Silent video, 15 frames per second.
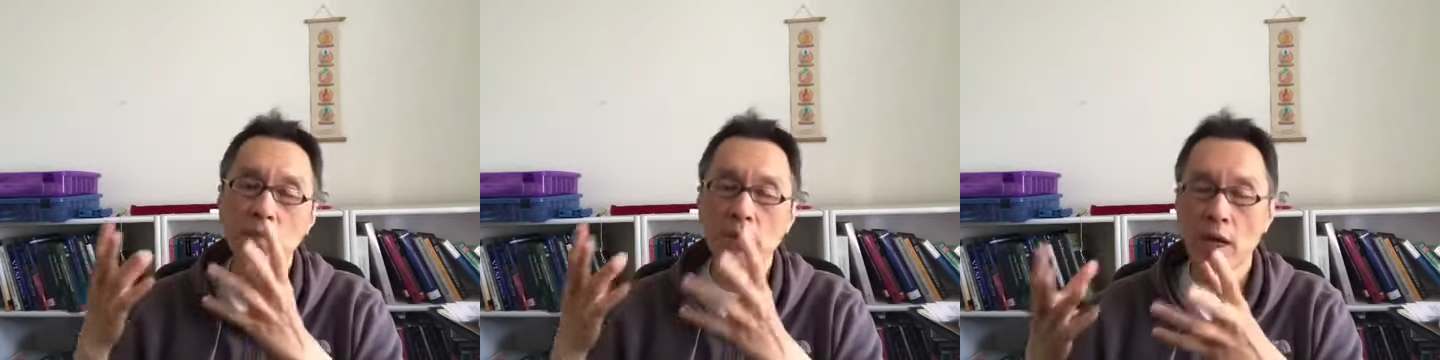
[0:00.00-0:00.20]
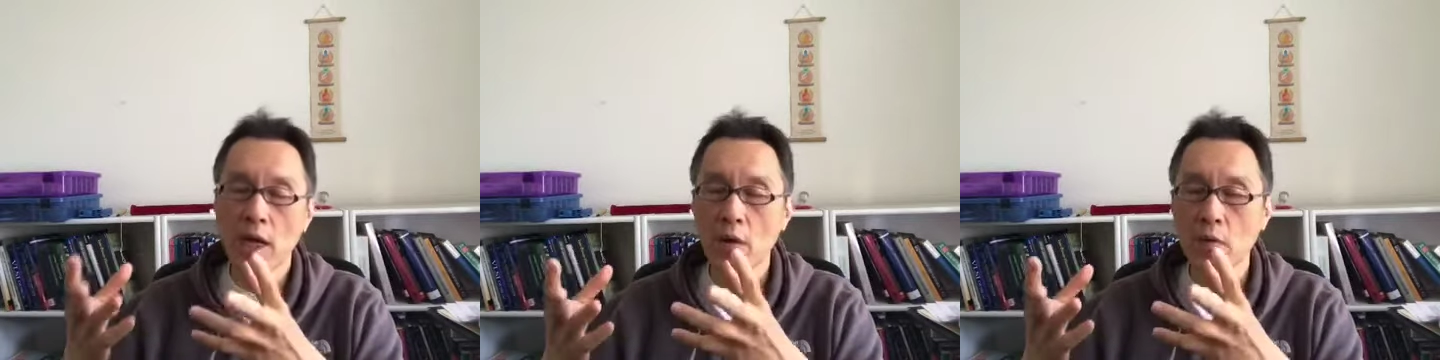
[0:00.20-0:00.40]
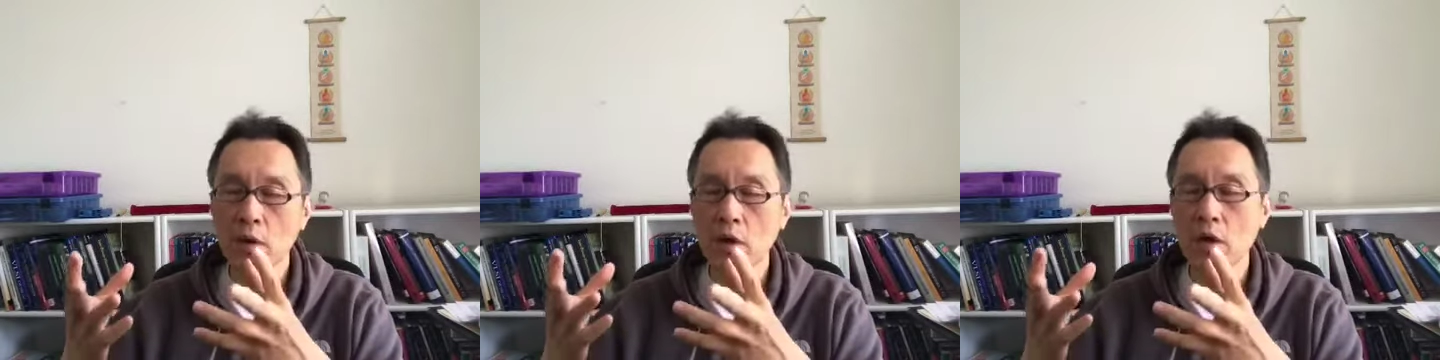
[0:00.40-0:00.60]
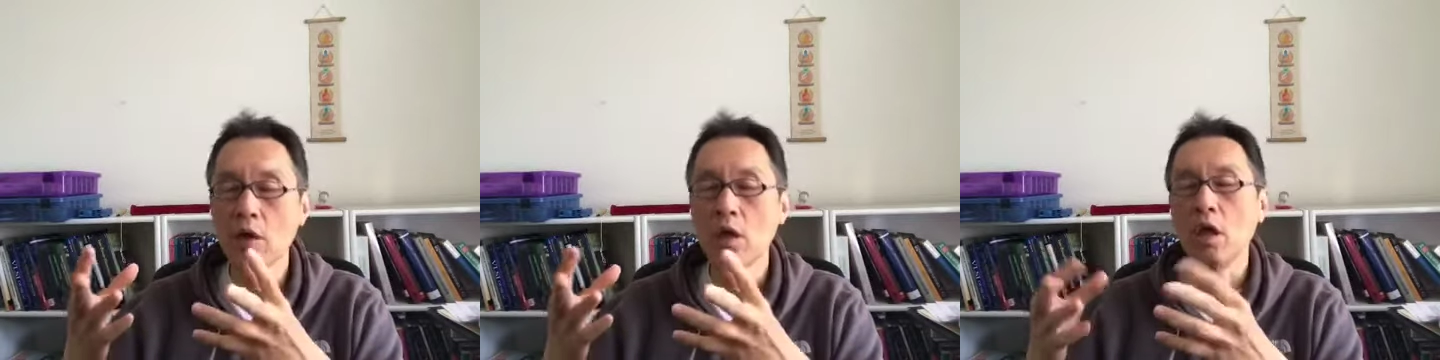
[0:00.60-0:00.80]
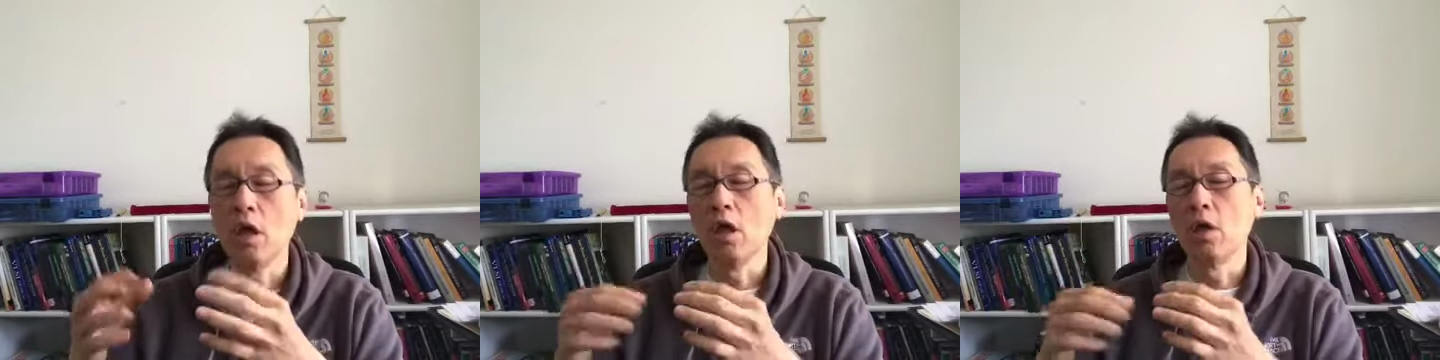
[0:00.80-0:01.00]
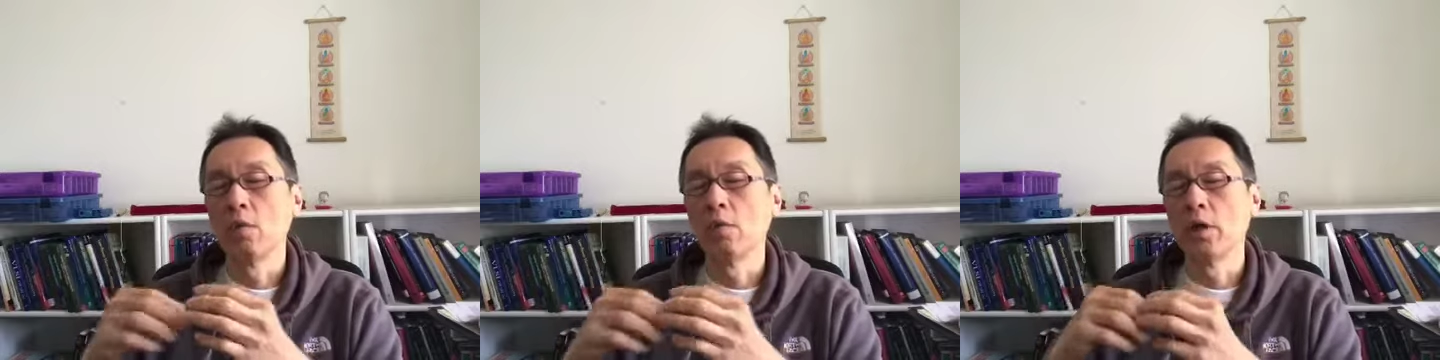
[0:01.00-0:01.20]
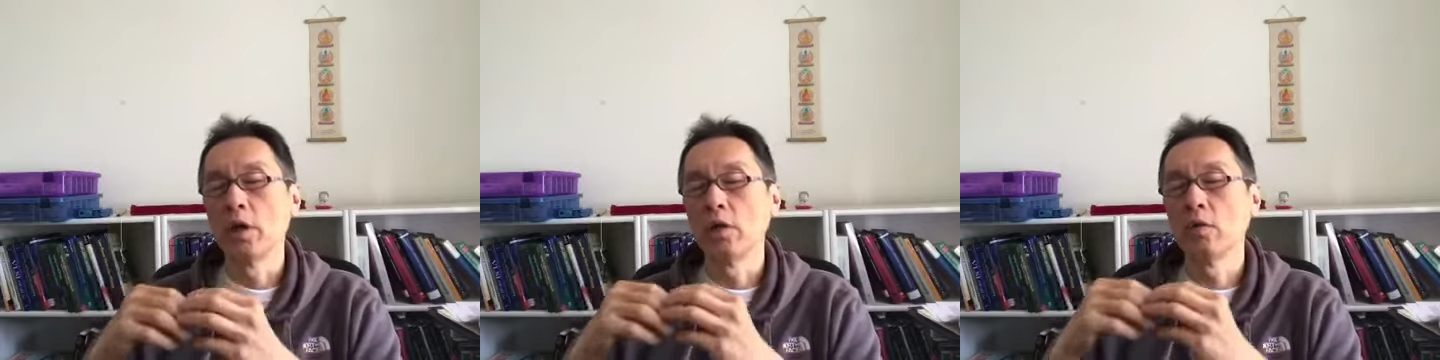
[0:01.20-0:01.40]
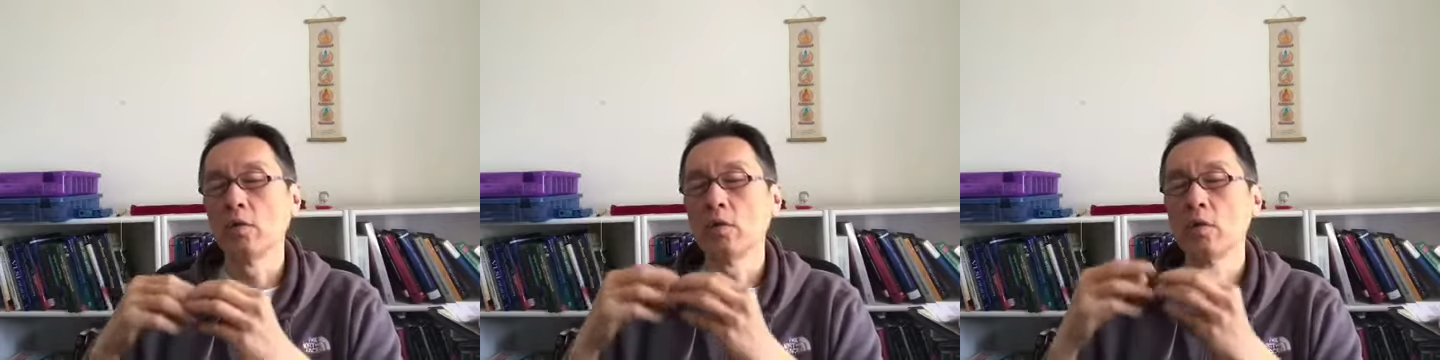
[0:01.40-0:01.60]
power, where
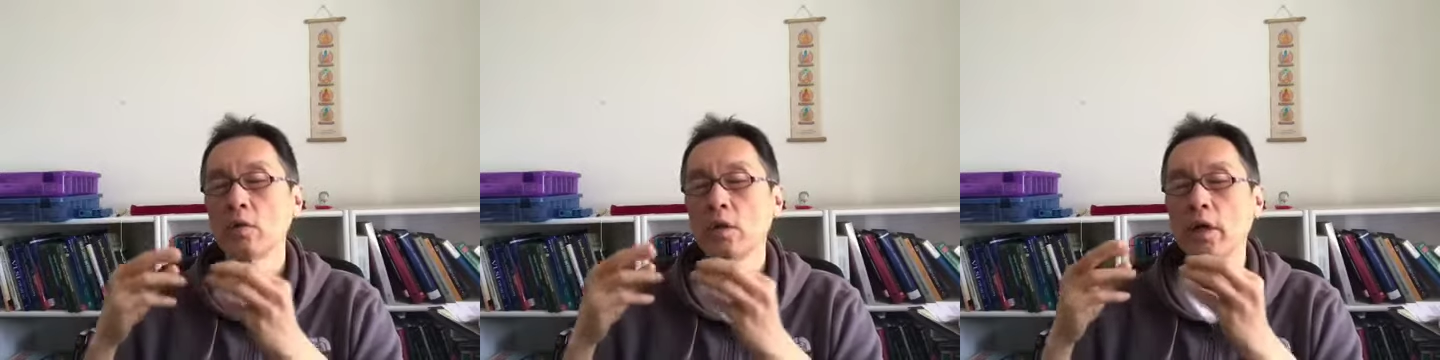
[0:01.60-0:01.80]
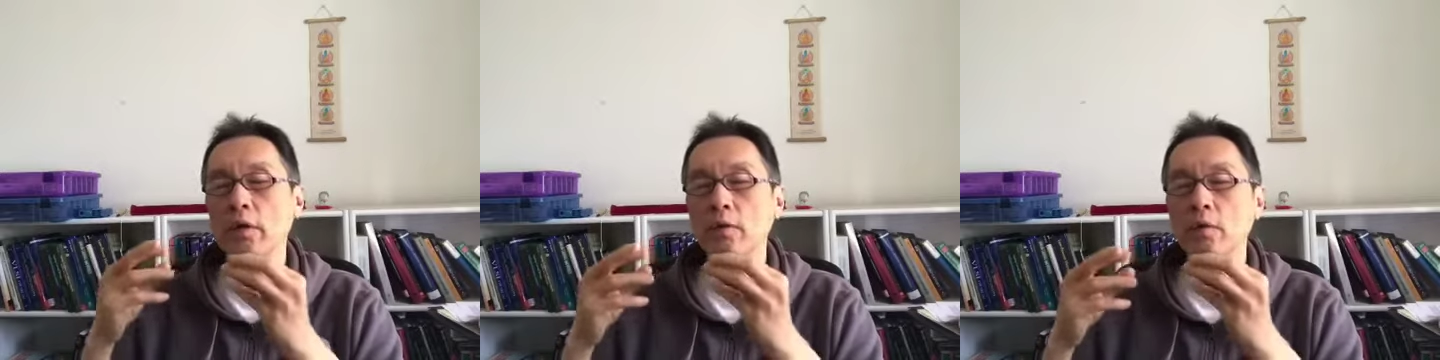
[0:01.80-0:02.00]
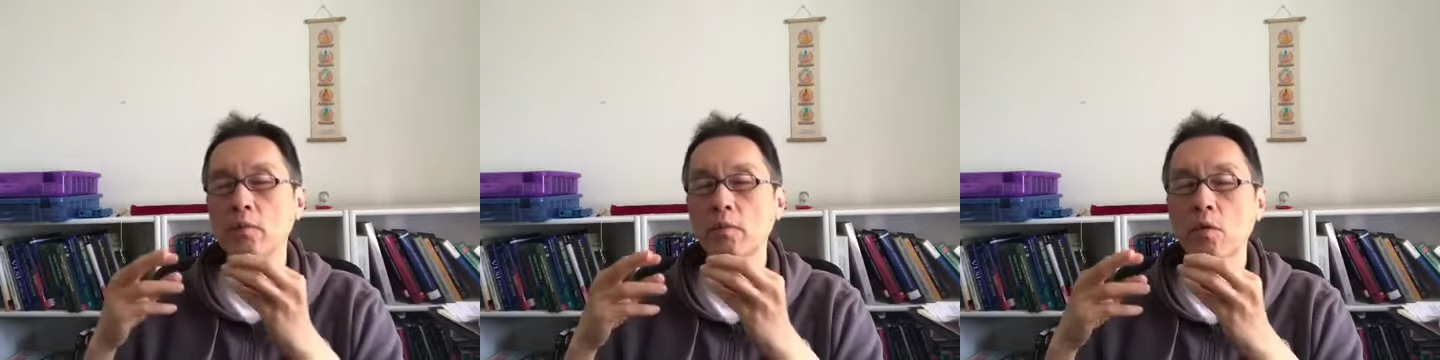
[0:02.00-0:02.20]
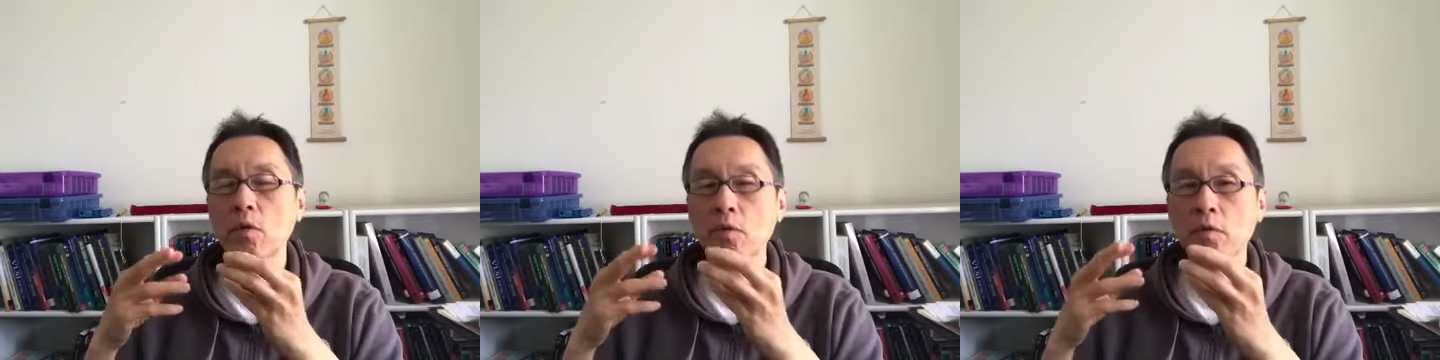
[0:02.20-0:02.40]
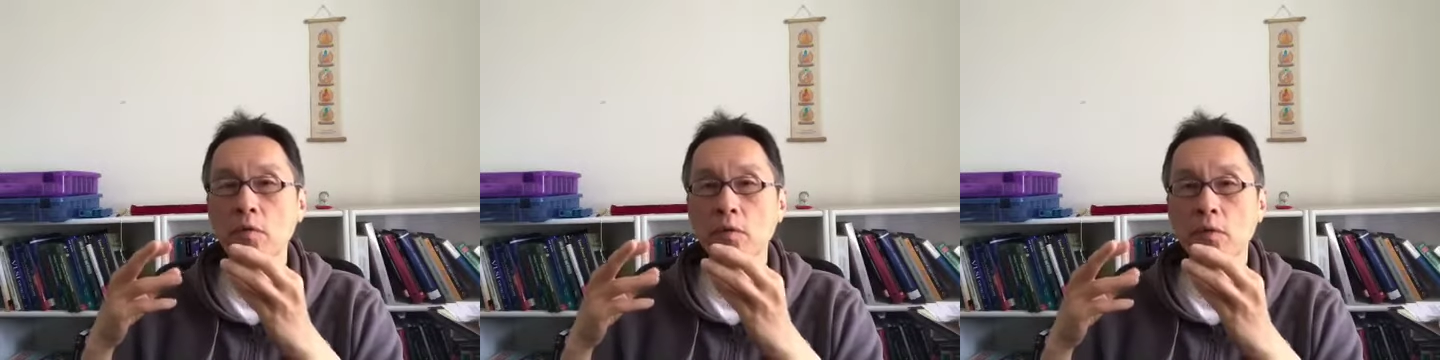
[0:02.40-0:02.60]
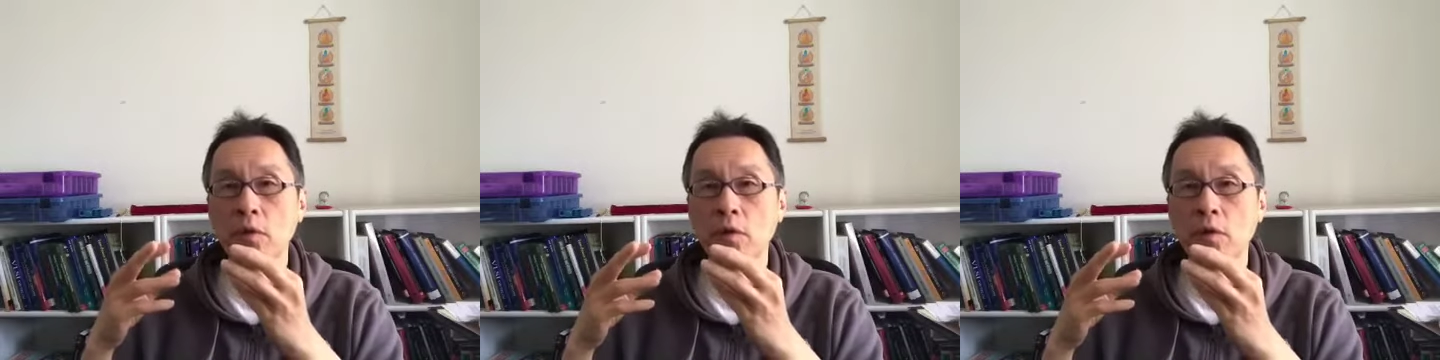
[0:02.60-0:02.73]
you don't have to move